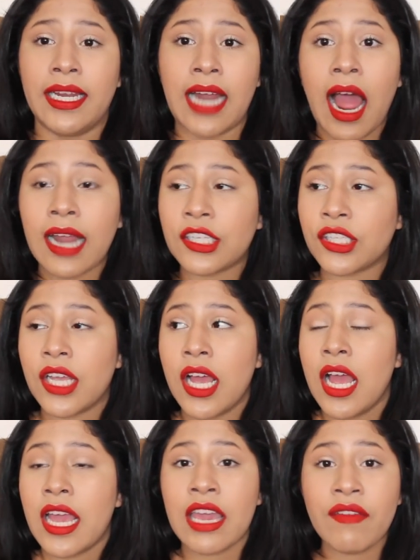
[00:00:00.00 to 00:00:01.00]
and I just
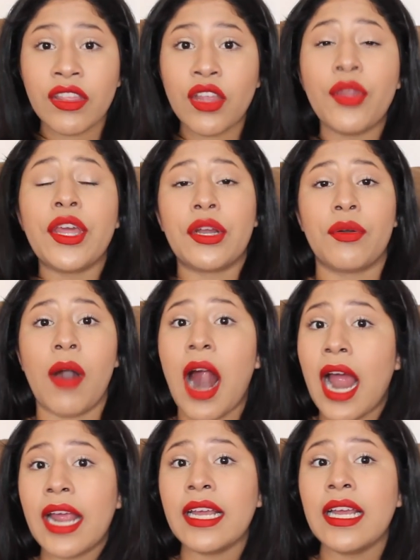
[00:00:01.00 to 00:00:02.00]
even though they
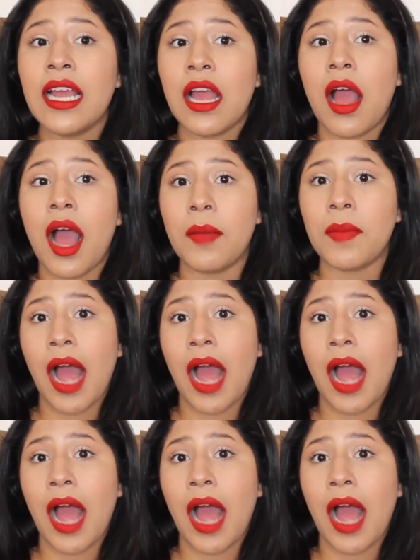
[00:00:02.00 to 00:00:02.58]
cry um,